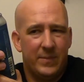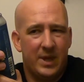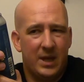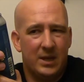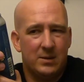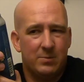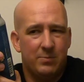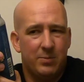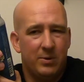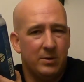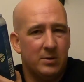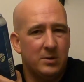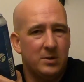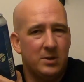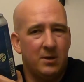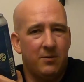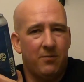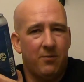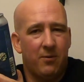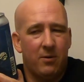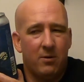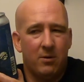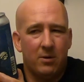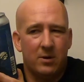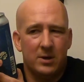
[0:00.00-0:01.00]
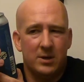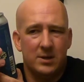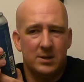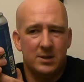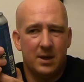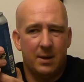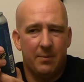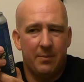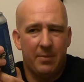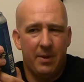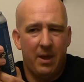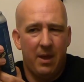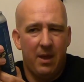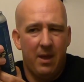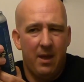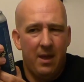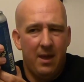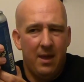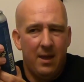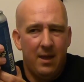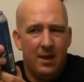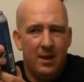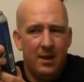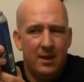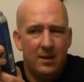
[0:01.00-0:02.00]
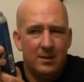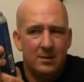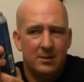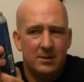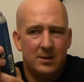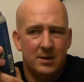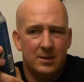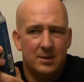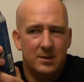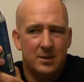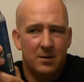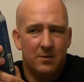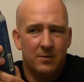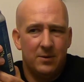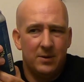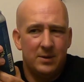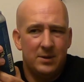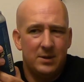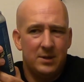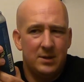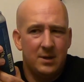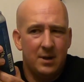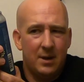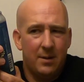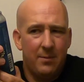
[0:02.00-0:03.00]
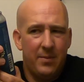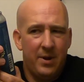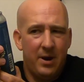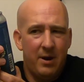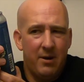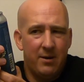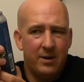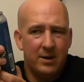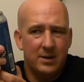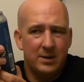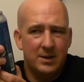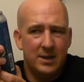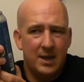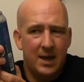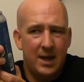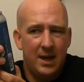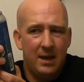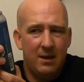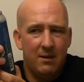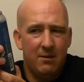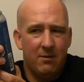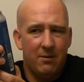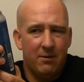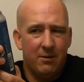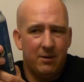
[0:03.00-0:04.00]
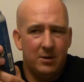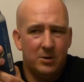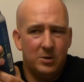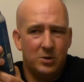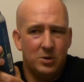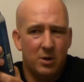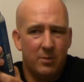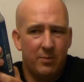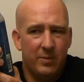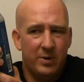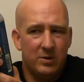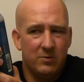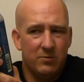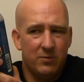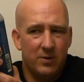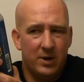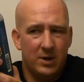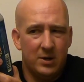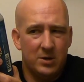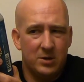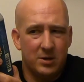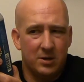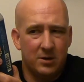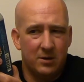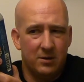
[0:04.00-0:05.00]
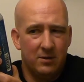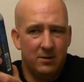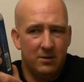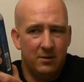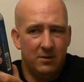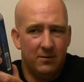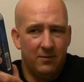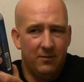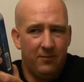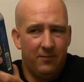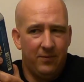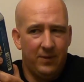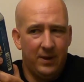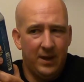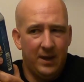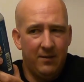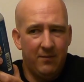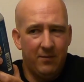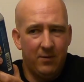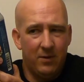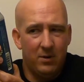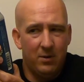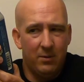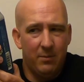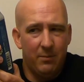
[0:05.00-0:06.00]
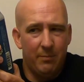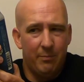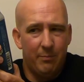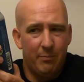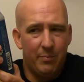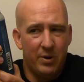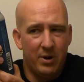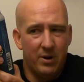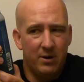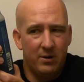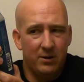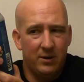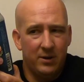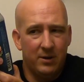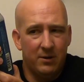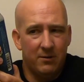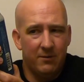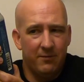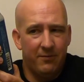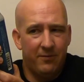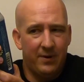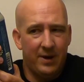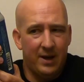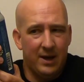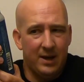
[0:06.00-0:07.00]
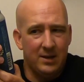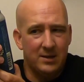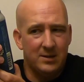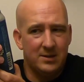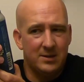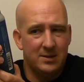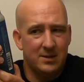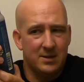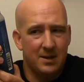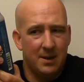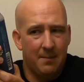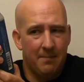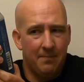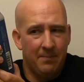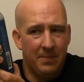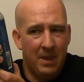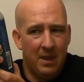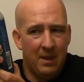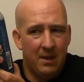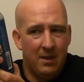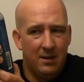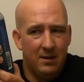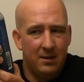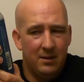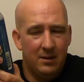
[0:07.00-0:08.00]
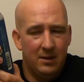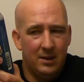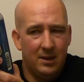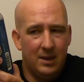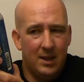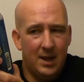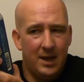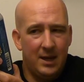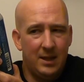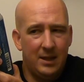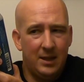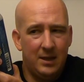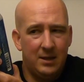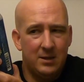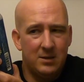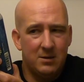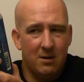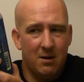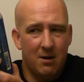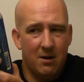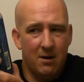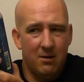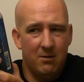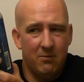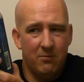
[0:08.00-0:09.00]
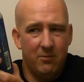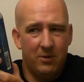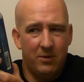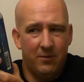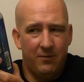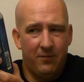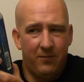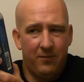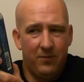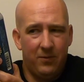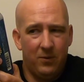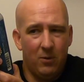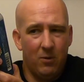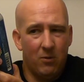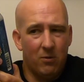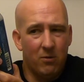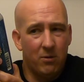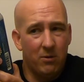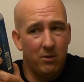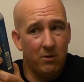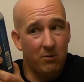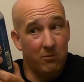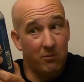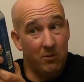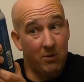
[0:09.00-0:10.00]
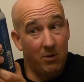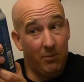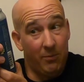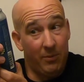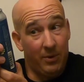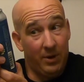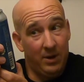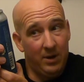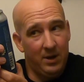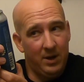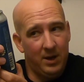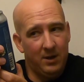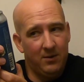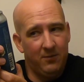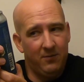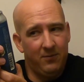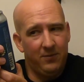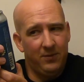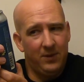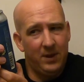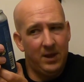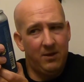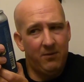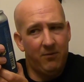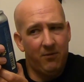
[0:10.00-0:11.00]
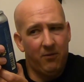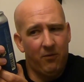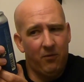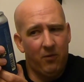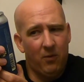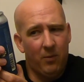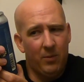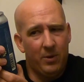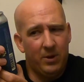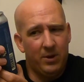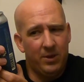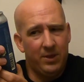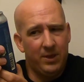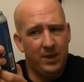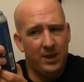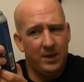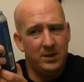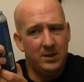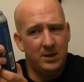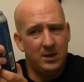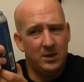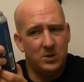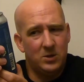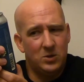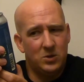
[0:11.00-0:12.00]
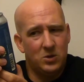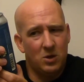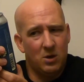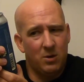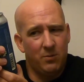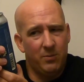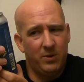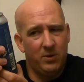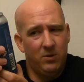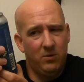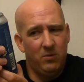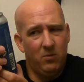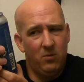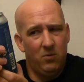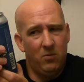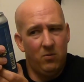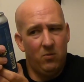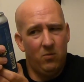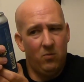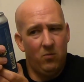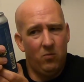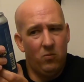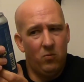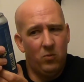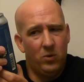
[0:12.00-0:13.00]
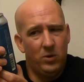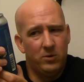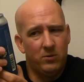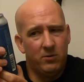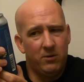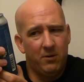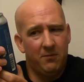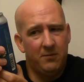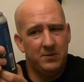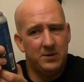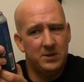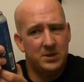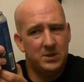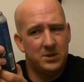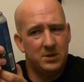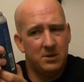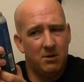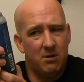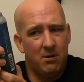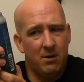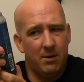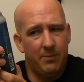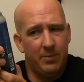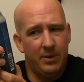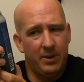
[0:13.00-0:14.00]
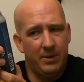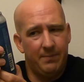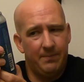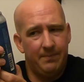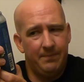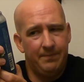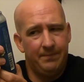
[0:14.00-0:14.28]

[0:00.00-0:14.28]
thanks, Bill G., for hooking us up. It says here, this is an American take on a German tradition, flavored Berliner Weiss, lightly tart with a floral aroma and flavor from authentic German Woodruff syrup.